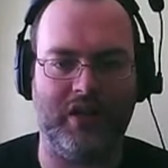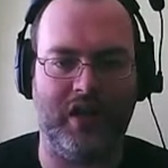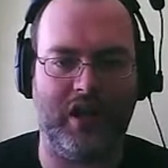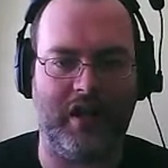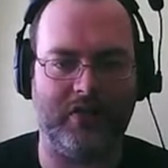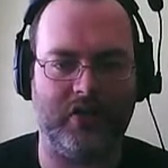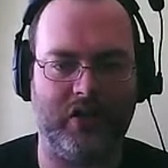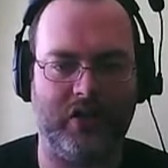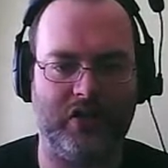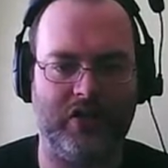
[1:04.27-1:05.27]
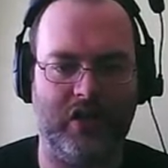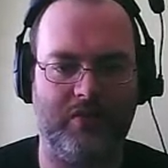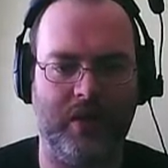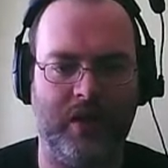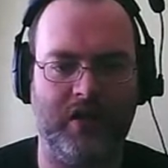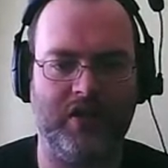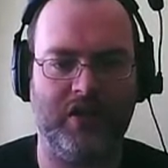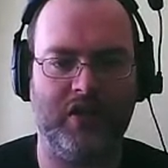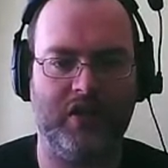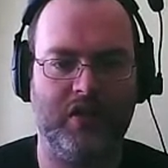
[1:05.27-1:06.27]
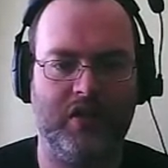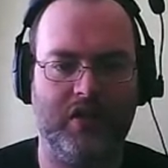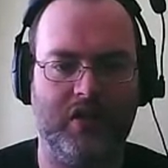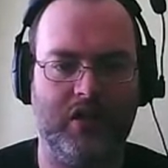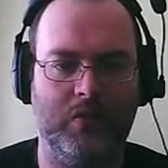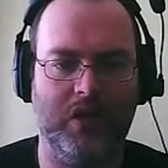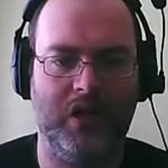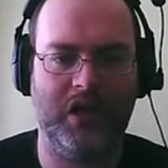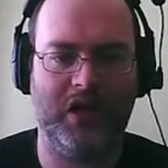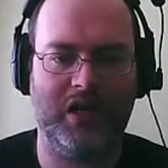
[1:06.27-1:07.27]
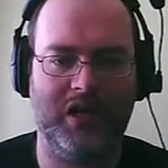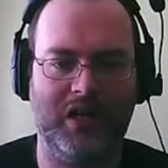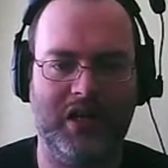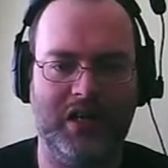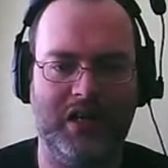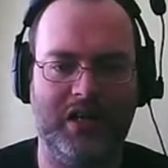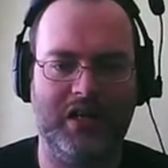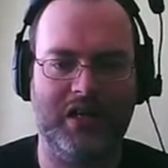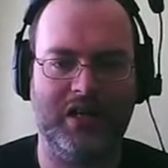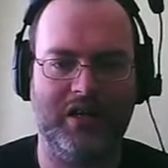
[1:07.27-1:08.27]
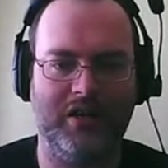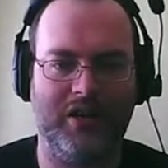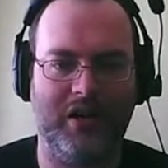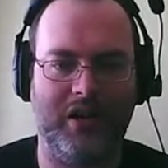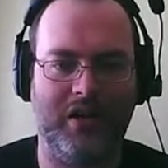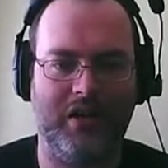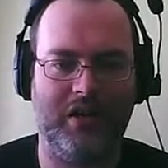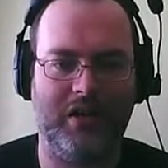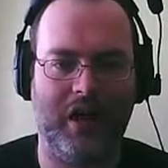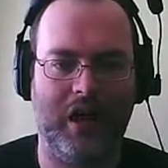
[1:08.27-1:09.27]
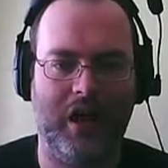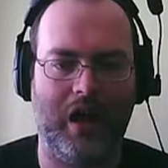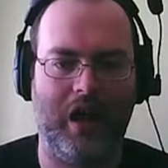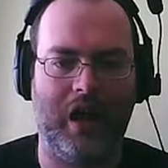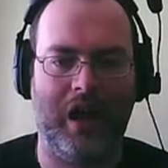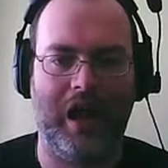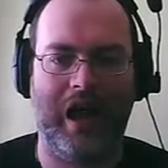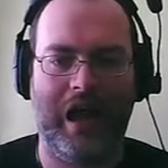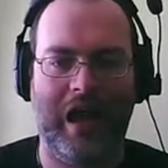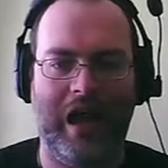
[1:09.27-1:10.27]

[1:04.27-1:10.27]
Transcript: I have a circular state of mind. Wee. Okay. Uh, uh.